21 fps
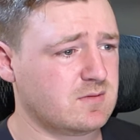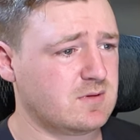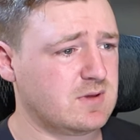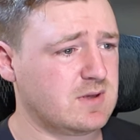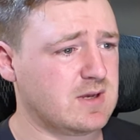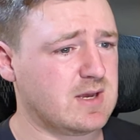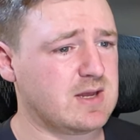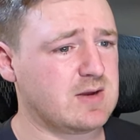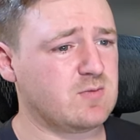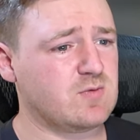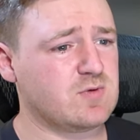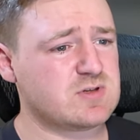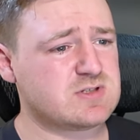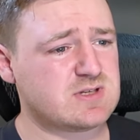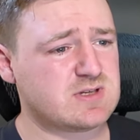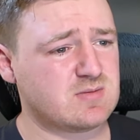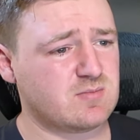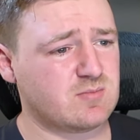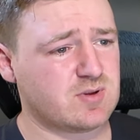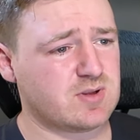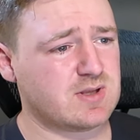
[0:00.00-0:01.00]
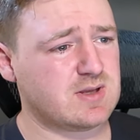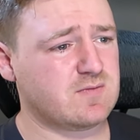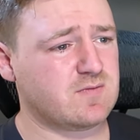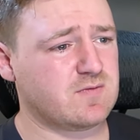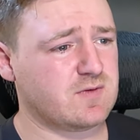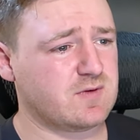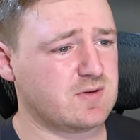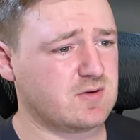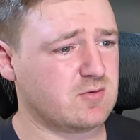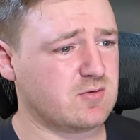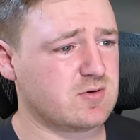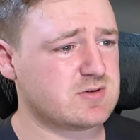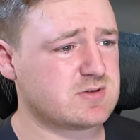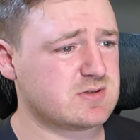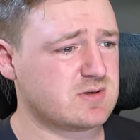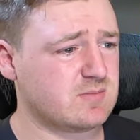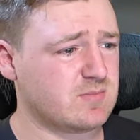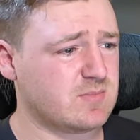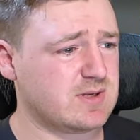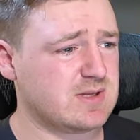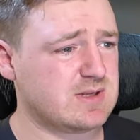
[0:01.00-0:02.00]
Yeah, Edwards didn't play in
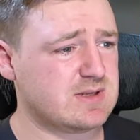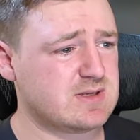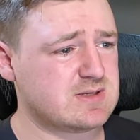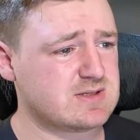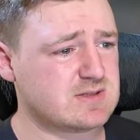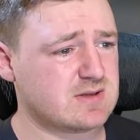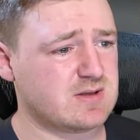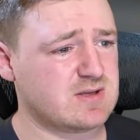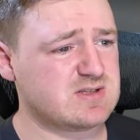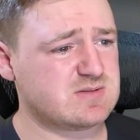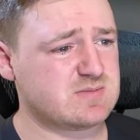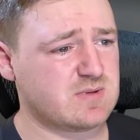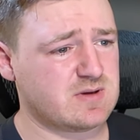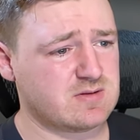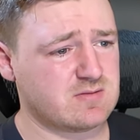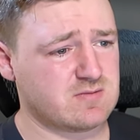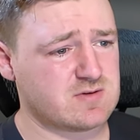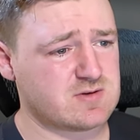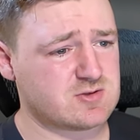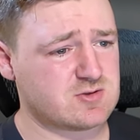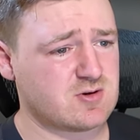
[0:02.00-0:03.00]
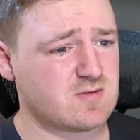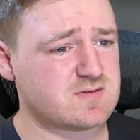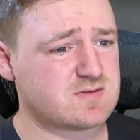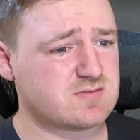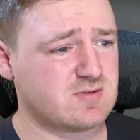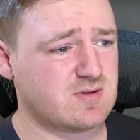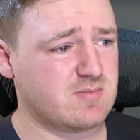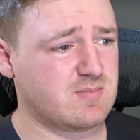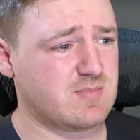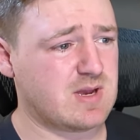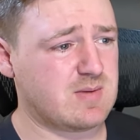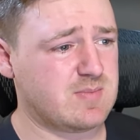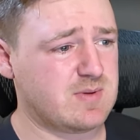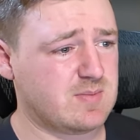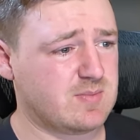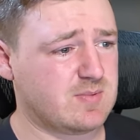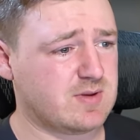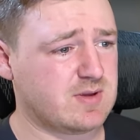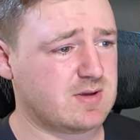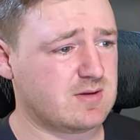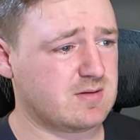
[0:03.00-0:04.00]
Origin, but he's among the reserves, so he might be
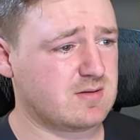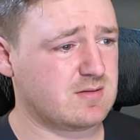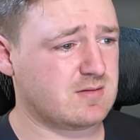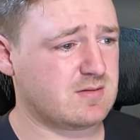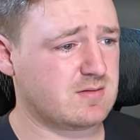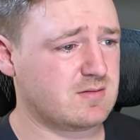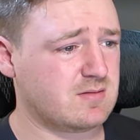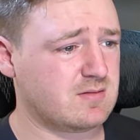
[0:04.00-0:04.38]
playing.